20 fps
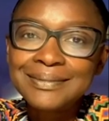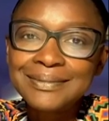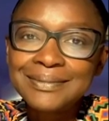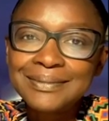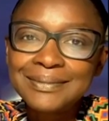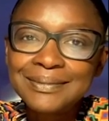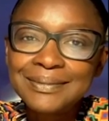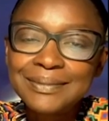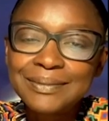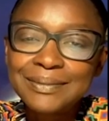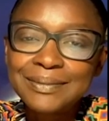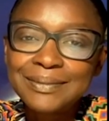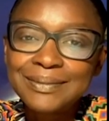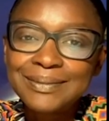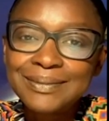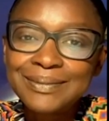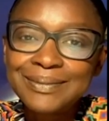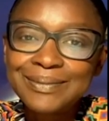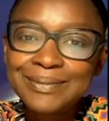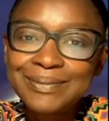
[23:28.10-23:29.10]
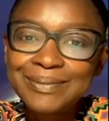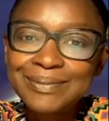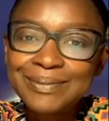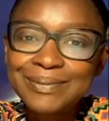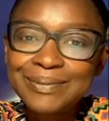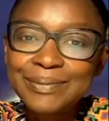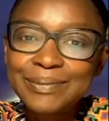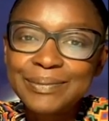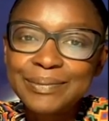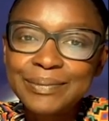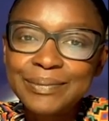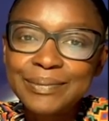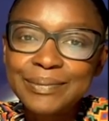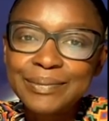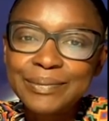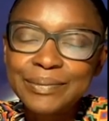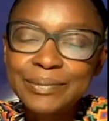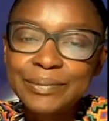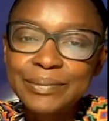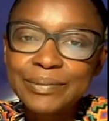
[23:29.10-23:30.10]

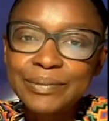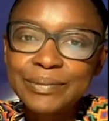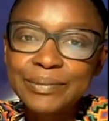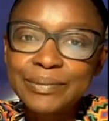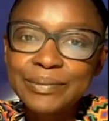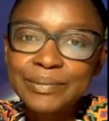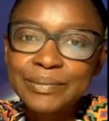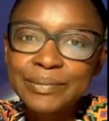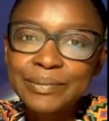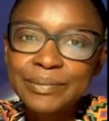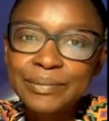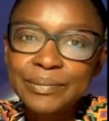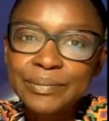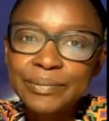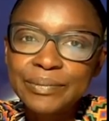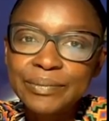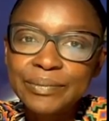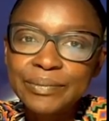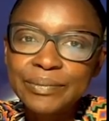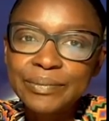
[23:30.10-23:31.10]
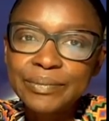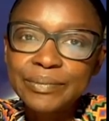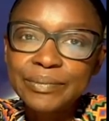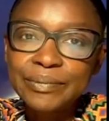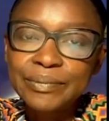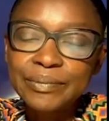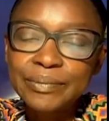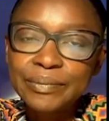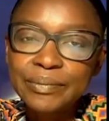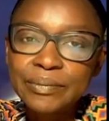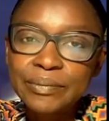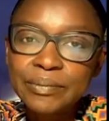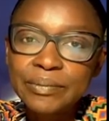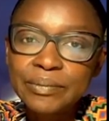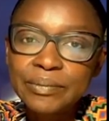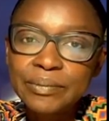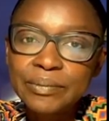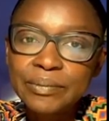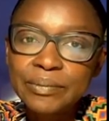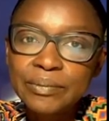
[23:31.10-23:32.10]

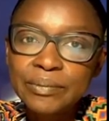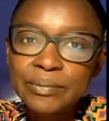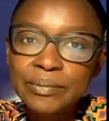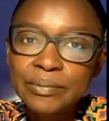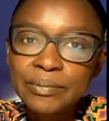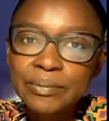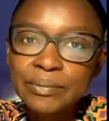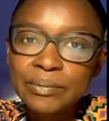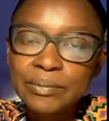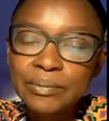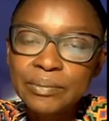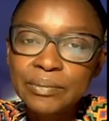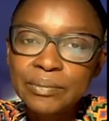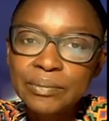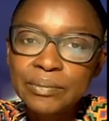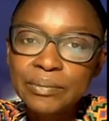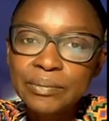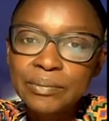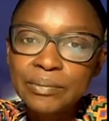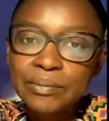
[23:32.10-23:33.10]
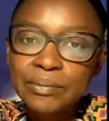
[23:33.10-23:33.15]
(silent)